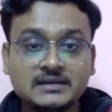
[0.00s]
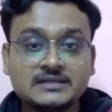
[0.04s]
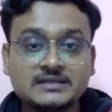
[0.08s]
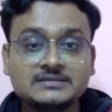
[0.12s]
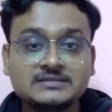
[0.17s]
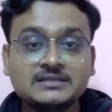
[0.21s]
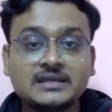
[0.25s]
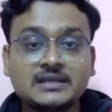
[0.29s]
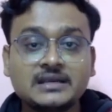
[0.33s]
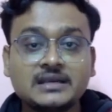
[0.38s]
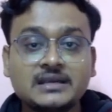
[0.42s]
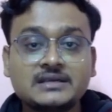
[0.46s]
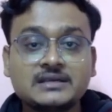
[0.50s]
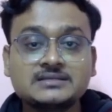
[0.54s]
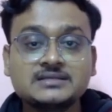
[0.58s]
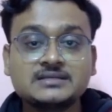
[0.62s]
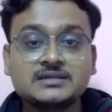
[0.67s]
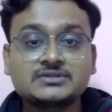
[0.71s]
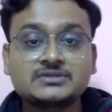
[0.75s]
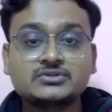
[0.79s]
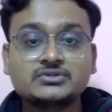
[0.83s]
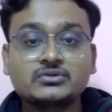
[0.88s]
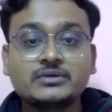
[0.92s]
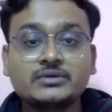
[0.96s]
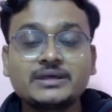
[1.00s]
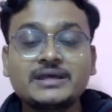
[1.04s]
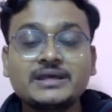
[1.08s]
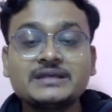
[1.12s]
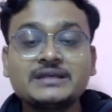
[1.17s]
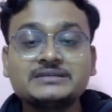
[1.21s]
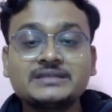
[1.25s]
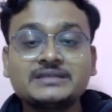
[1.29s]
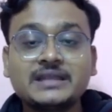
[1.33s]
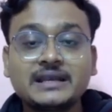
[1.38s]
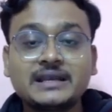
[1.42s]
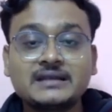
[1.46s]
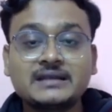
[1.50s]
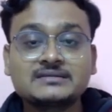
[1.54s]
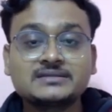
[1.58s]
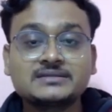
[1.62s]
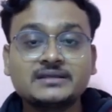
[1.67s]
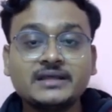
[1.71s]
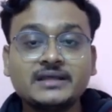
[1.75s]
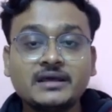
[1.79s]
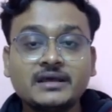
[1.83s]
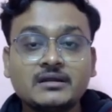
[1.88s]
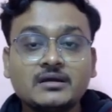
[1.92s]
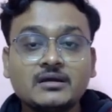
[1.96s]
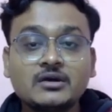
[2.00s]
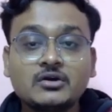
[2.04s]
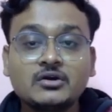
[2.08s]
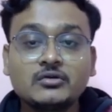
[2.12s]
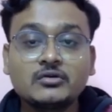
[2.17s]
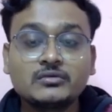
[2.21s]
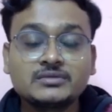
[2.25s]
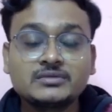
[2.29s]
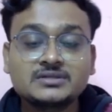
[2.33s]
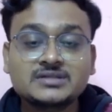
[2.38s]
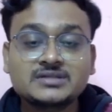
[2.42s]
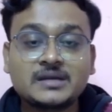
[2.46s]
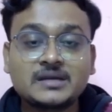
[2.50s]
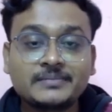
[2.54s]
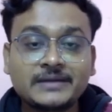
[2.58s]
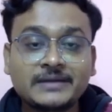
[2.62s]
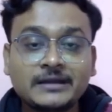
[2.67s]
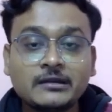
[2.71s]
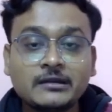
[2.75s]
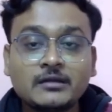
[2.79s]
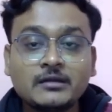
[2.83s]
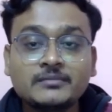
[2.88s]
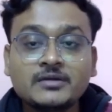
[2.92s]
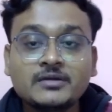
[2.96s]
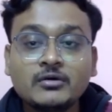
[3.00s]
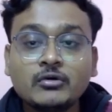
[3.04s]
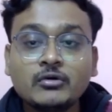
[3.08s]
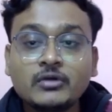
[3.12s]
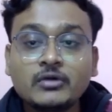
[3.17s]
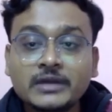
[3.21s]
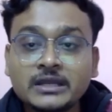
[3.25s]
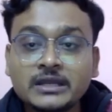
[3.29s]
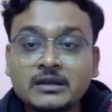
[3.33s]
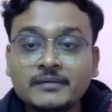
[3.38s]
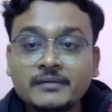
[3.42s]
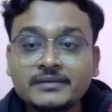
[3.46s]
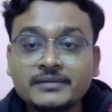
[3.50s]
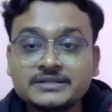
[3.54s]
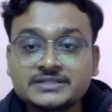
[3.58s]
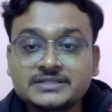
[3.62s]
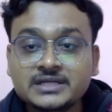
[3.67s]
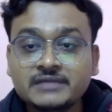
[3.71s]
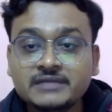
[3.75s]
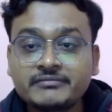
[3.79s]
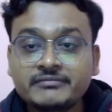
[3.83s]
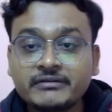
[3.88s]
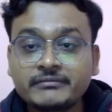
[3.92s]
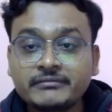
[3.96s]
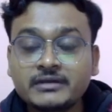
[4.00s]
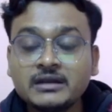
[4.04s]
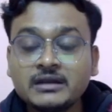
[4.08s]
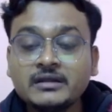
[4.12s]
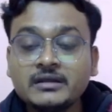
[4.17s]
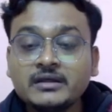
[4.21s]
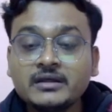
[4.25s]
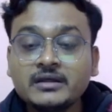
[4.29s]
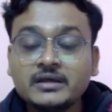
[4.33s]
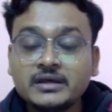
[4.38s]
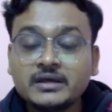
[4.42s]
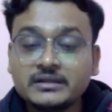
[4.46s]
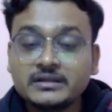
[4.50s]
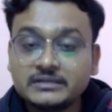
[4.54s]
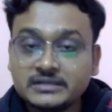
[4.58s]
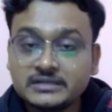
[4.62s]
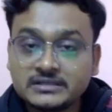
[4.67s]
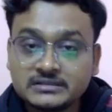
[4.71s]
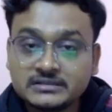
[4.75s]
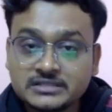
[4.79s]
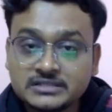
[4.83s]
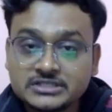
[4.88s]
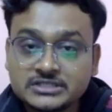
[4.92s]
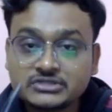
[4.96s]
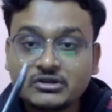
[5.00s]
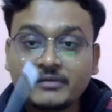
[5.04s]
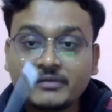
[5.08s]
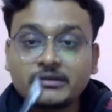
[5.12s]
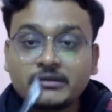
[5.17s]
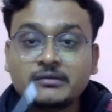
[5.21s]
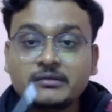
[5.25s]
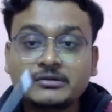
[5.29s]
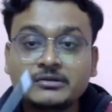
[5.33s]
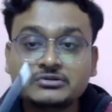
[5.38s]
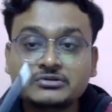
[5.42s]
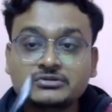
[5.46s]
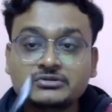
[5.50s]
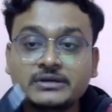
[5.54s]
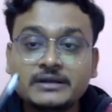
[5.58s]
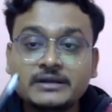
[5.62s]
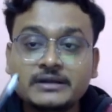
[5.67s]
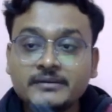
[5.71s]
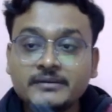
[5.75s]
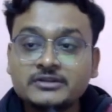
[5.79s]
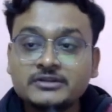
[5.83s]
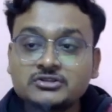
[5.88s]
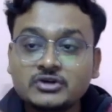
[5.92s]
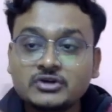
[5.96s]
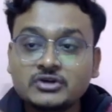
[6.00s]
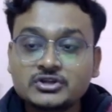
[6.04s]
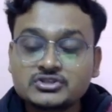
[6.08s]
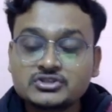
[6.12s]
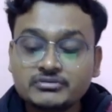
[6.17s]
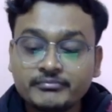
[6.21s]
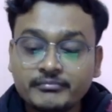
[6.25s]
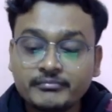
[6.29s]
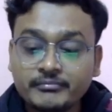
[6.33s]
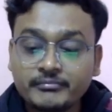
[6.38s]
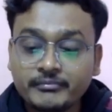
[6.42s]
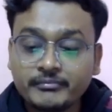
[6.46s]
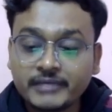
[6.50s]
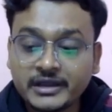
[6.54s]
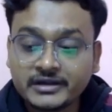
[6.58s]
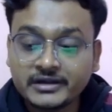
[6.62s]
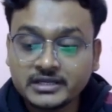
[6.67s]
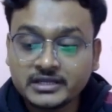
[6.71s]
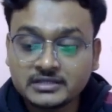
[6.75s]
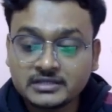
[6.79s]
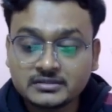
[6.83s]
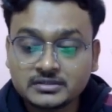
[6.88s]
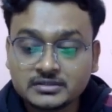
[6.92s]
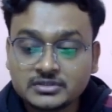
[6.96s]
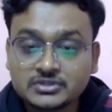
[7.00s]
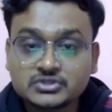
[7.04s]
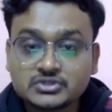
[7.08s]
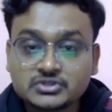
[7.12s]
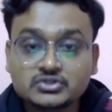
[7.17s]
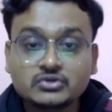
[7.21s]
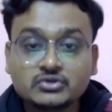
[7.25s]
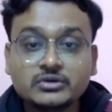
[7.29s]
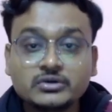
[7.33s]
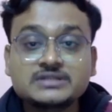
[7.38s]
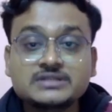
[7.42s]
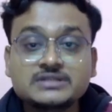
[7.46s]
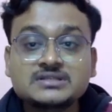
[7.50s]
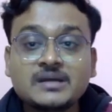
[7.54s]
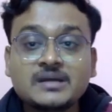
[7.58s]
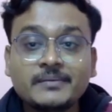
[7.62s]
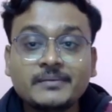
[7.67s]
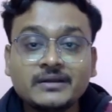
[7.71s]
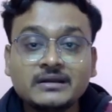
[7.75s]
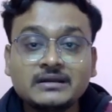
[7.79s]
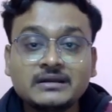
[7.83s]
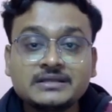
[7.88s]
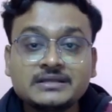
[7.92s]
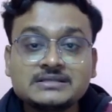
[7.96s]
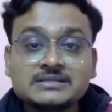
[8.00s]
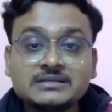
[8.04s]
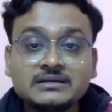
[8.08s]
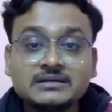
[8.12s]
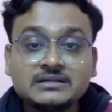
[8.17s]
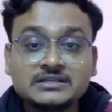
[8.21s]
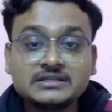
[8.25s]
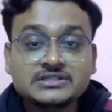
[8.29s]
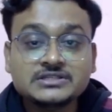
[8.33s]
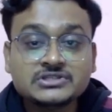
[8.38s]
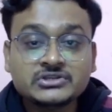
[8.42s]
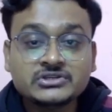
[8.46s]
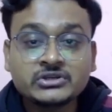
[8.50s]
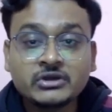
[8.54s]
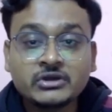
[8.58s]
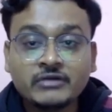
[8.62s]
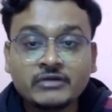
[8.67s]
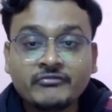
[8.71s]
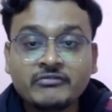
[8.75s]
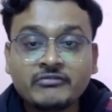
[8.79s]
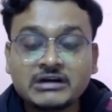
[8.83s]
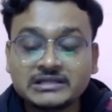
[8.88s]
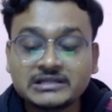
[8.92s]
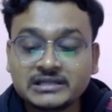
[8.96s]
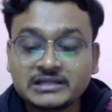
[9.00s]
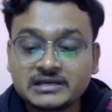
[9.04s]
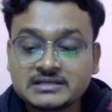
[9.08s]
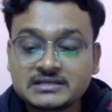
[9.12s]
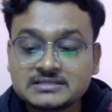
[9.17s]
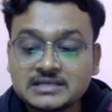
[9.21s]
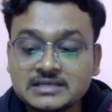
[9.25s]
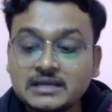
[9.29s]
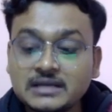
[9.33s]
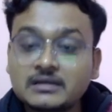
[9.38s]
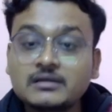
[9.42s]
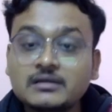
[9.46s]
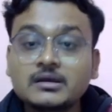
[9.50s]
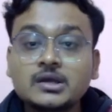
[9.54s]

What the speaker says: Is the right answer? So, A is the right answer here. The subtitle of the Ordeal of Richard Feverel. This novel was also written by George Meredith. So, its subtitle is History of Father and Son.